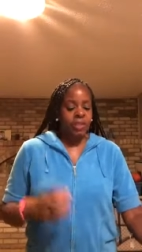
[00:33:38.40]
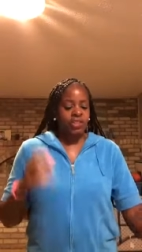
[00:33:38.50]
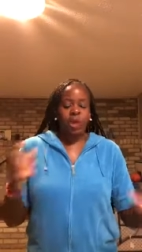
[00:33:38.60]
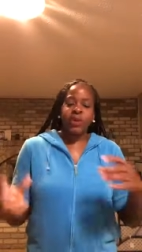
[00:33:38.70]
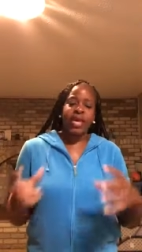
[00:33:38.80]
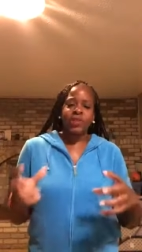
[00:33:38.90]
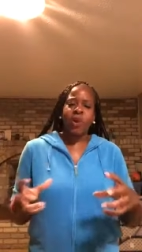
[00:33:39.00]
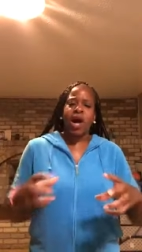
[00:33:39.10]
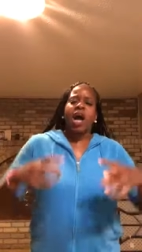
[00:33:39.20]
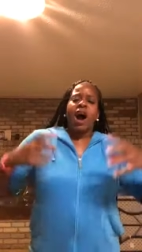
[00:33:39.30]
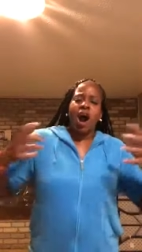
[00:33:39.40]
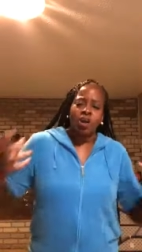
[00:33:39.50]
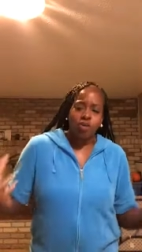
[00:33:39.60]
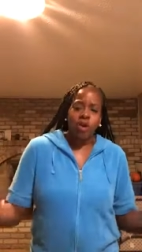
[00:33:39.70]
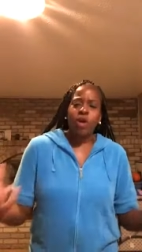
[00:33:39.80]
So guess what?
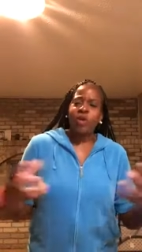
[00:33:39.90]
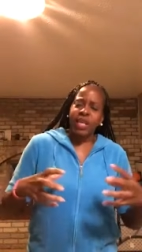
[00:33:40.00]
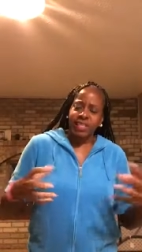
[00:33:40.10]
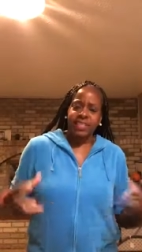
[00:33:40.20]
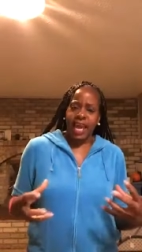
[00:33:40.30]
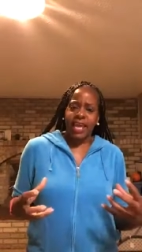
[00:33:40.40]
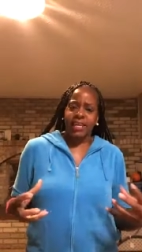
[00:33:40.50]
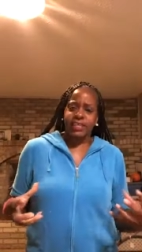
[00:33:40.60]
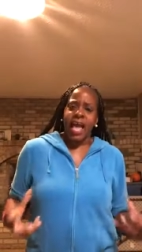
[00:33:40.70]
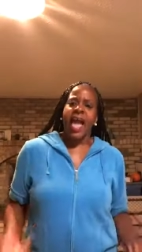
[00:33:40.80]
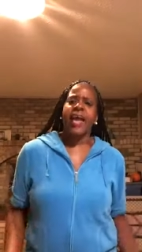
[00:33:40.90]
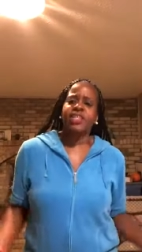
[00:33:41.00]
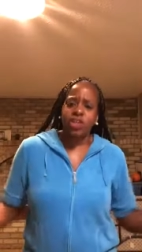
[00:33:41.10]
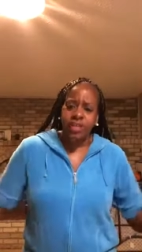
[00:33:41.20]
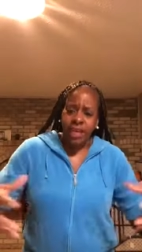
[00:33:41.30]
Agree on these things
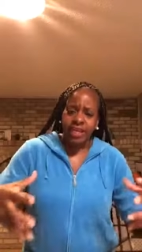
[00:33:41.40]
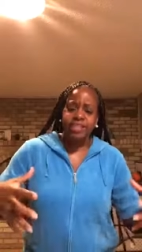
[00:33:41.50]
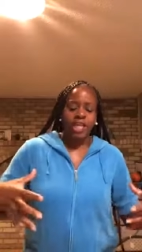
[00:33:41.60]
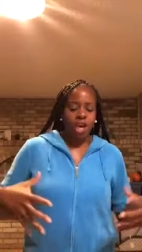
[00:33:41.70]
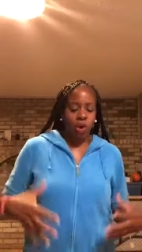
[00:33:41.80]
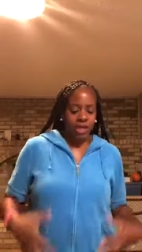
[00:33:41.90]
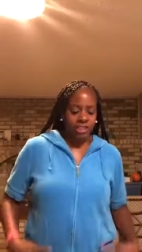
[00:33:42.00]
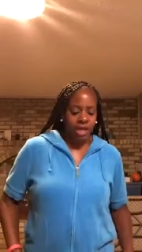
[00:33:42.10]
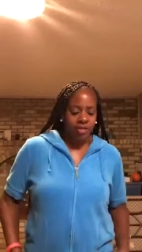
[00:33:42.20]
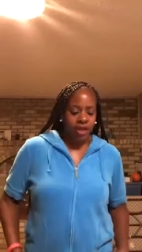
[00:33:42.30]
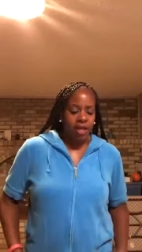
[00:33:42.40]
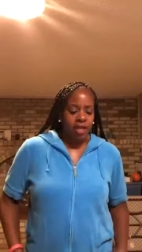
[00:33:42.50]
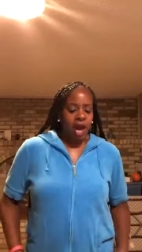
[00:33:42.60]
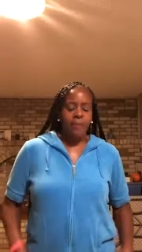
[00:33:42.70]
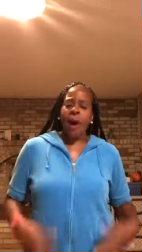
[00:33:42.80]
as you're getting to know each other
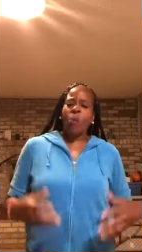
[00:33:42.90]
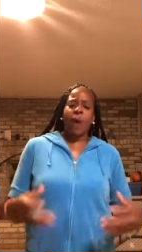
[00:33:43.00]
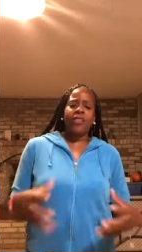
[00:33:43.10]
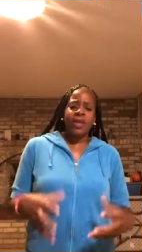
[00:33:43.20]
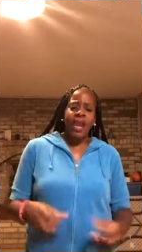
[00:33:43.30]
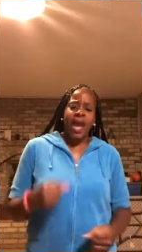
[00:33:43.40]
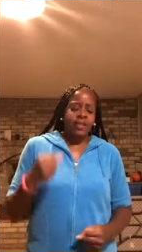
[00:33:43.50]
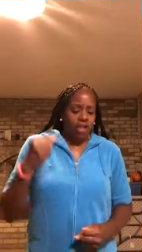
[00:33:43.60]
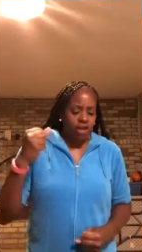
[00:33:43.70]
about whether or not,